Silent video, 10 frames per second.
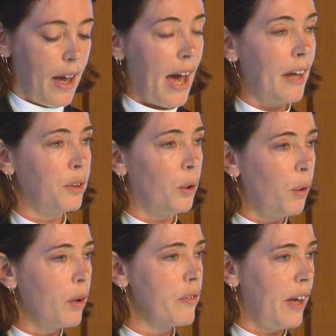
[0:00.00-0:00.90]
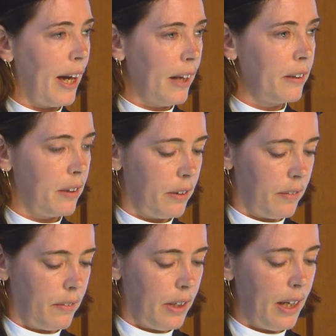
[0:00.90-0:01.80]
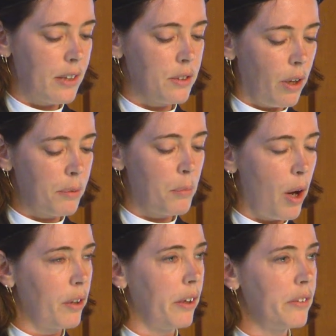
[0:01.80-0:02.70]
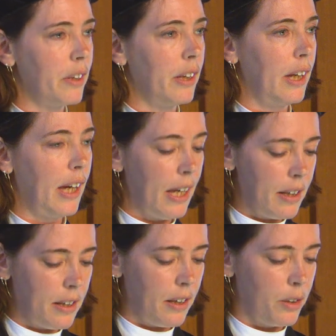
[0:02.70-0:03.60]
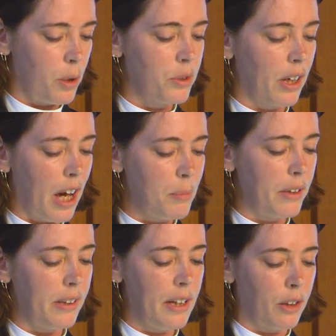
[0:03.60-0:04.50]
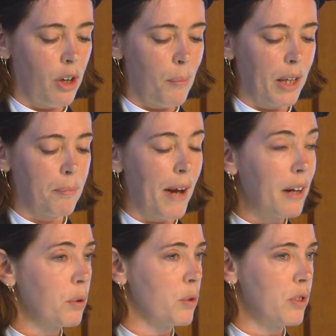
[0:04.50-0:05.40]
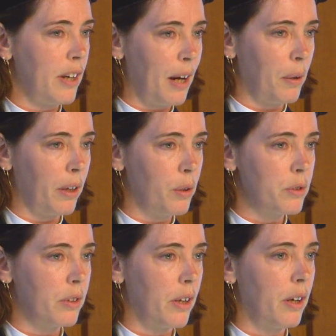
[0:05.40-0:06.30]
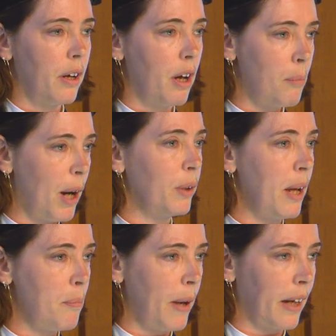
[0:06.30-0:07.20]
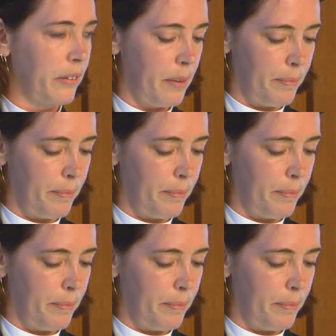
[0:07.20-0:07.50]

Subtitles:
And all of that is not modeled in those climate economic macro scenarios about impact.